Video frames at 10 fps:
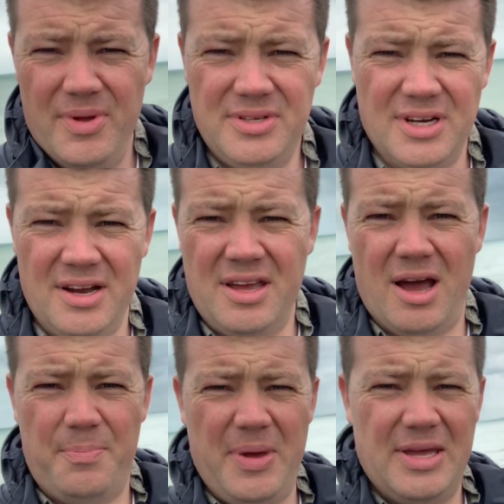
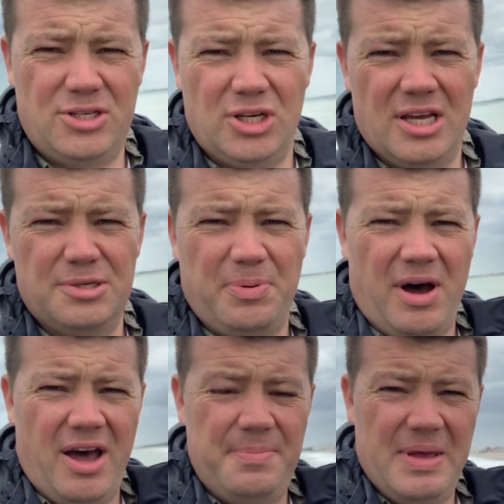Dunkirk beach is
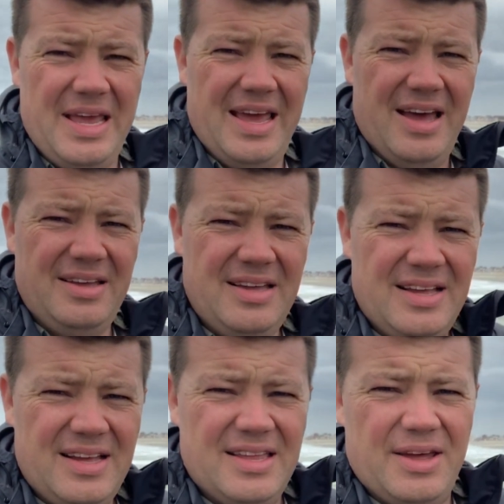behind me here.
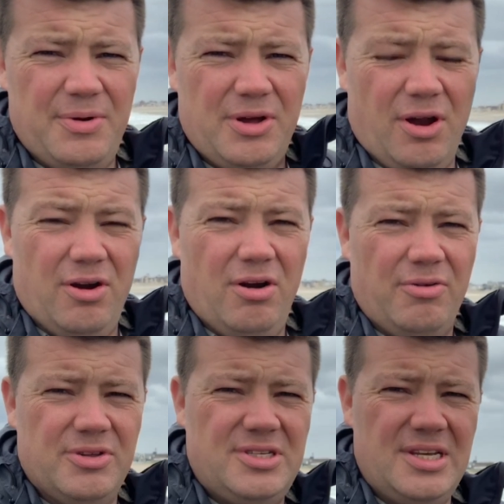They would have gone
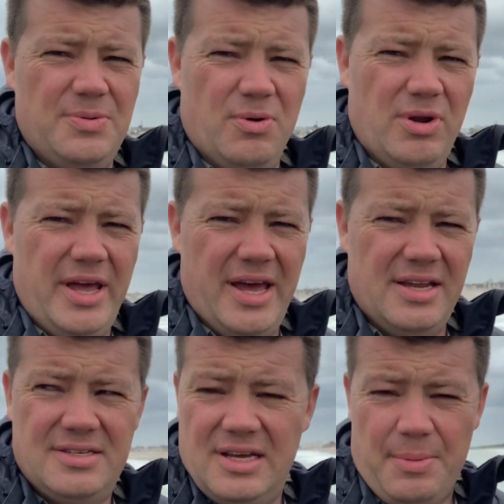along the seawall
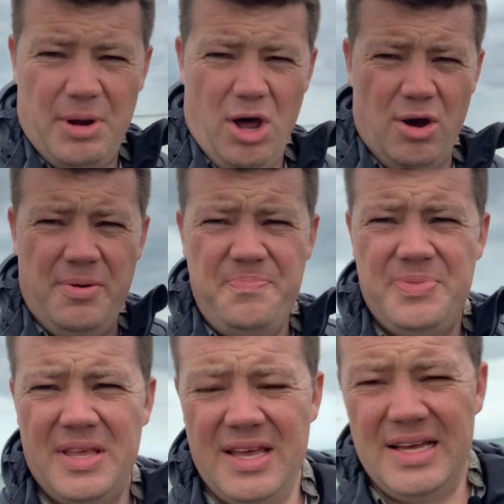here to come
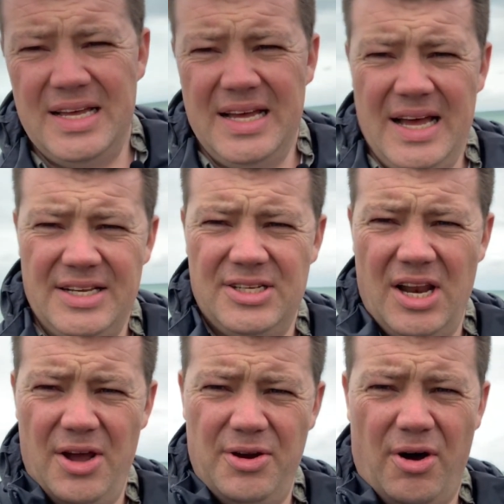along to
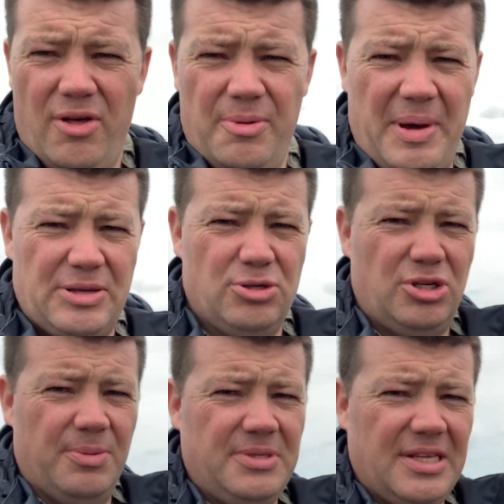load on the
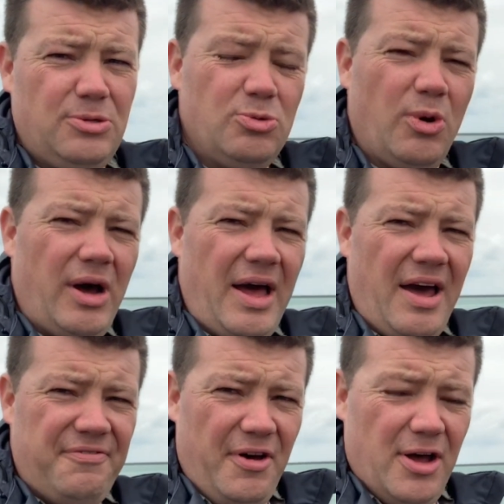battleships. This is what
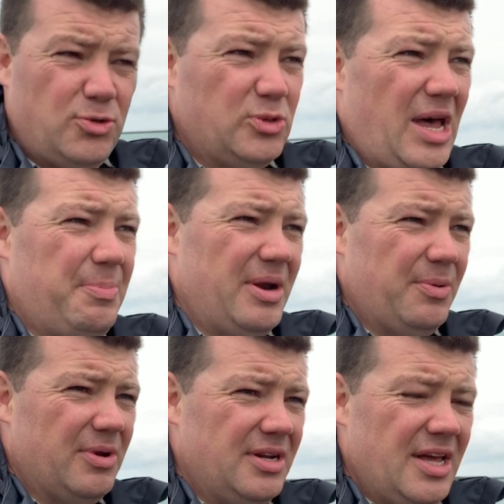at first was happening
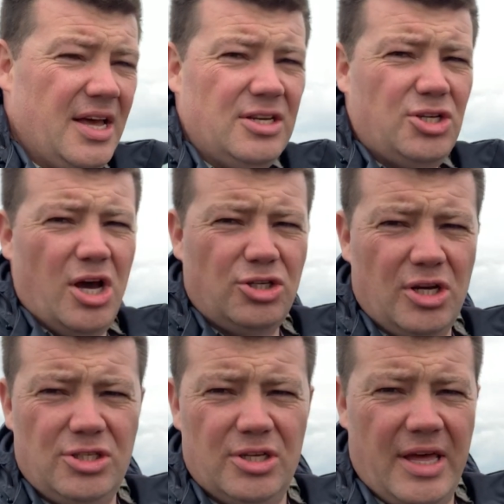when Churchill
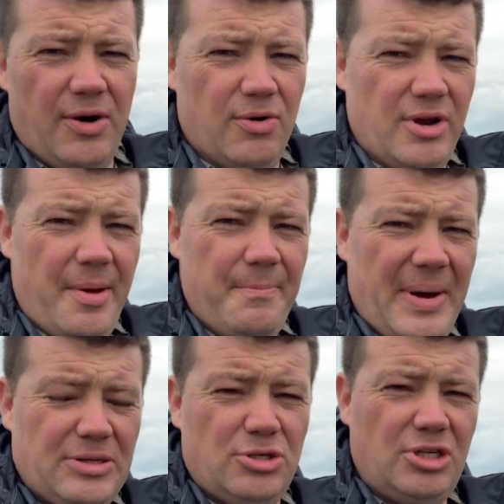issued that order,
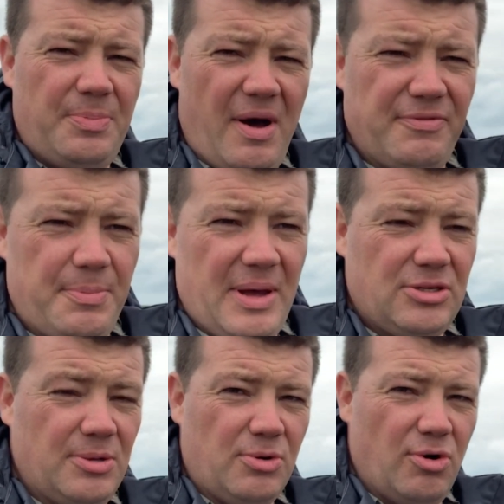battleship after
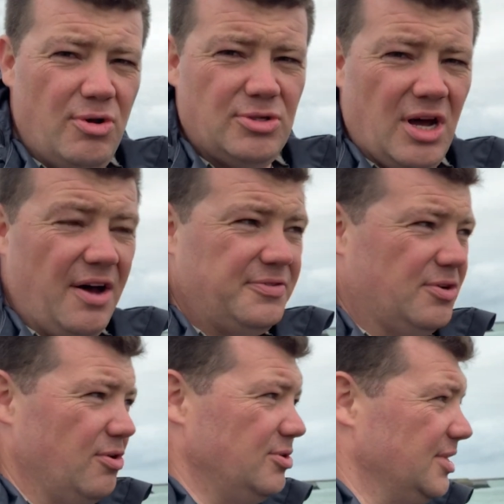battleship, cruiser after
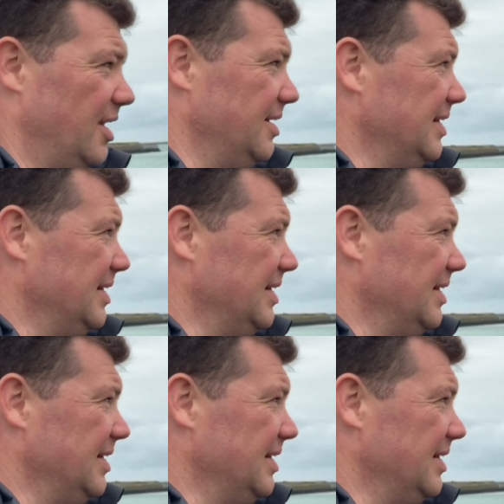cruiser.